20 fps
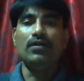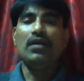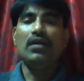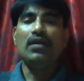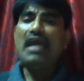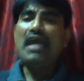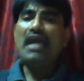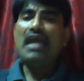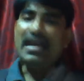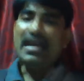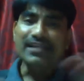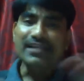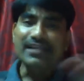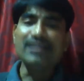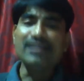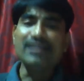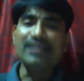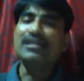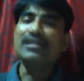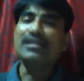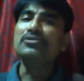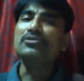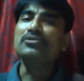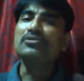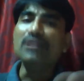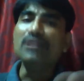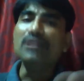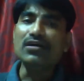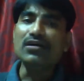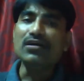anything that you
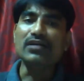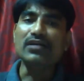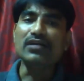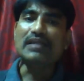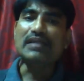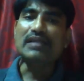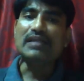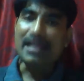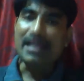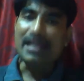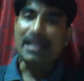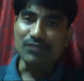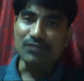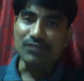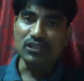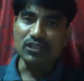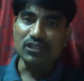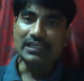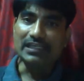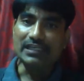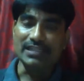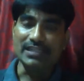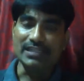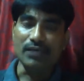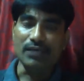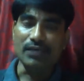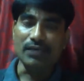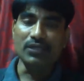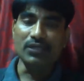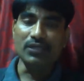learn in language, English
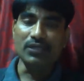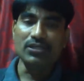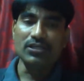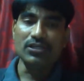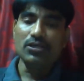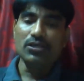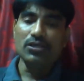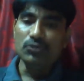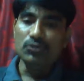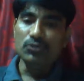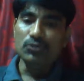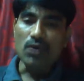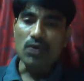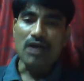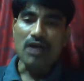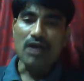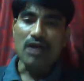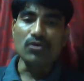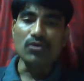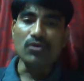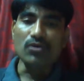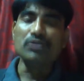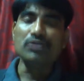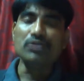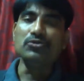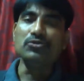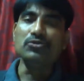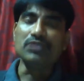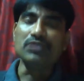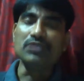language, you are going to
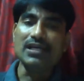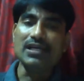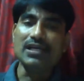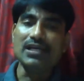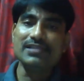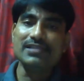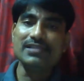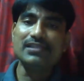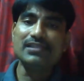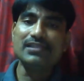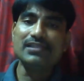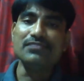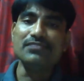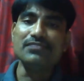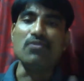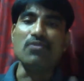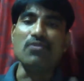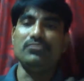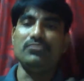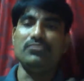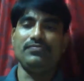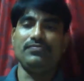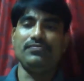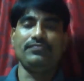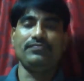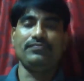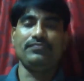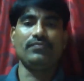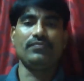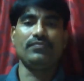utilize these forms.
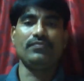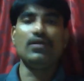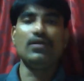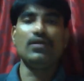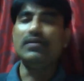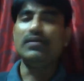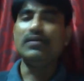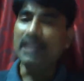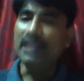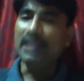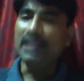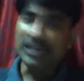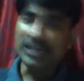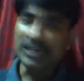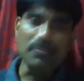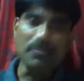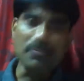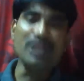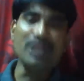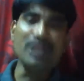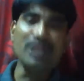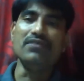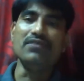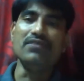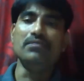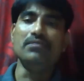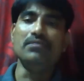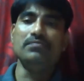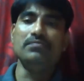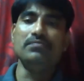Let there be any verb,
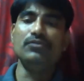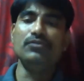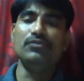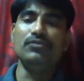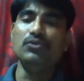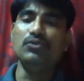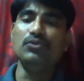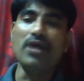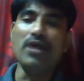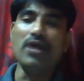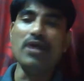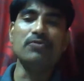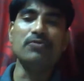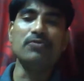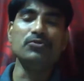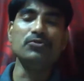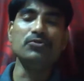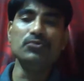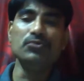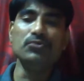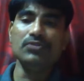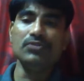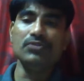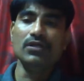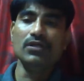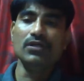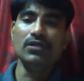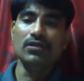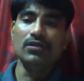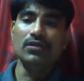you have to use
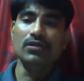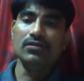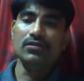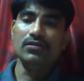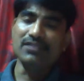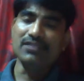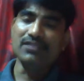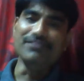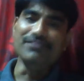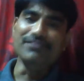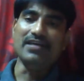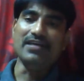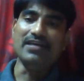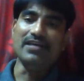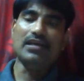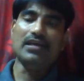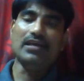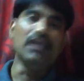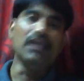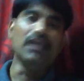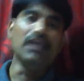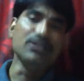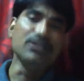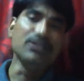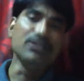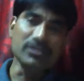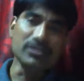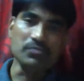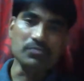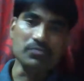somewhere in your
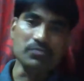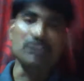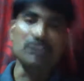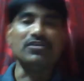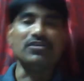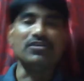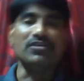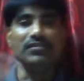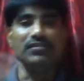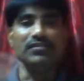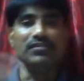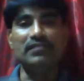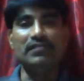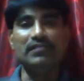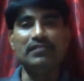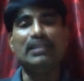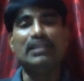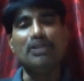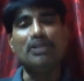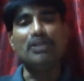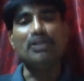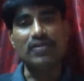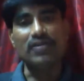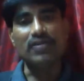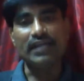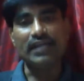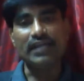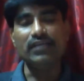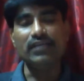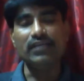speech or somewhere in your
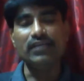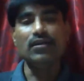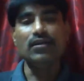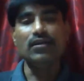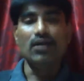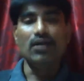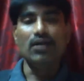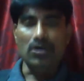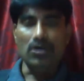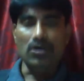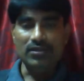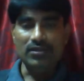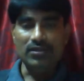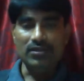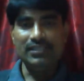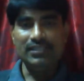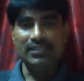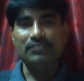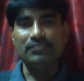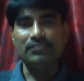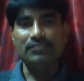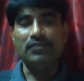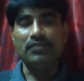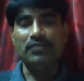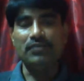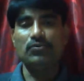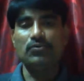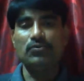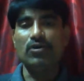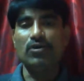writing all these 5
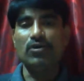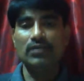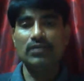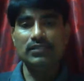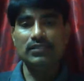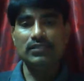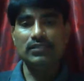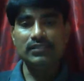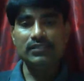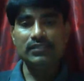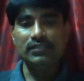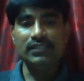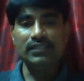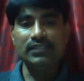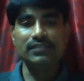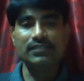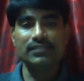or 6